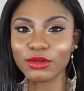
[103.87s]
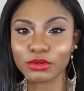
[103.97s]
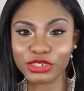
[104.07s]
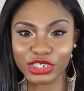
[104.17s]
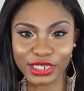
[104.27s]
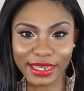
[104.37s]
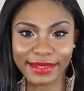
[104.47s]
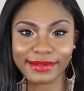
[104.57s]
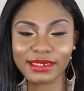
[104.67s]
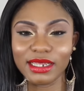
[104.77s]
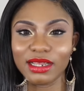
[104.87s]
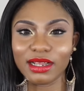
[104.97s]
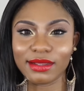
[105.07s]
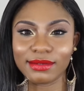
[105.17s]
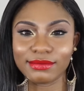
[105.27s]
or shed,
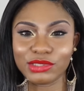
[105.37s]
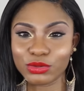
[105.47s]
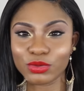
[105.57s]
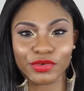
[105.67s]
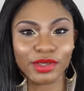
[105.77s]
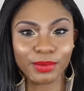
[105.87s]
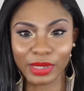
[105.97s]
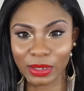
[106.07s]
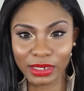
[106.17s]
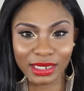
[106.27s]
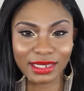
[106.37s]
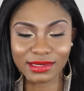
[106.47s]
don't worry about it.